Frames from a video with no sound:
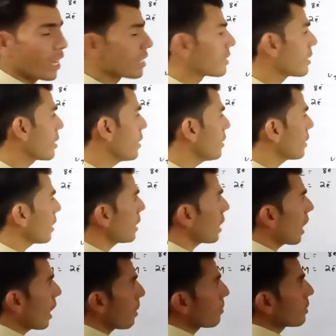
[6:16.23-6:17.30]
As a result
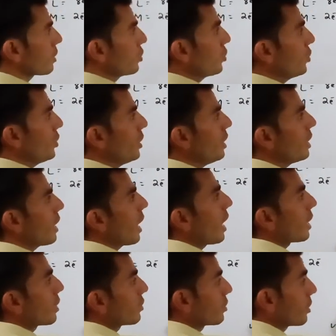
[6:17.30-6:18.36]
of the shield
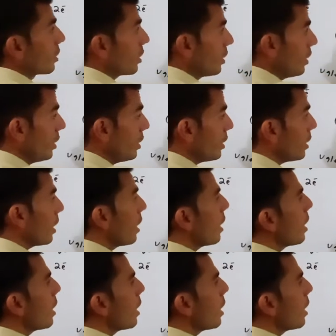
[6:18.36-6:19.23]
or screen,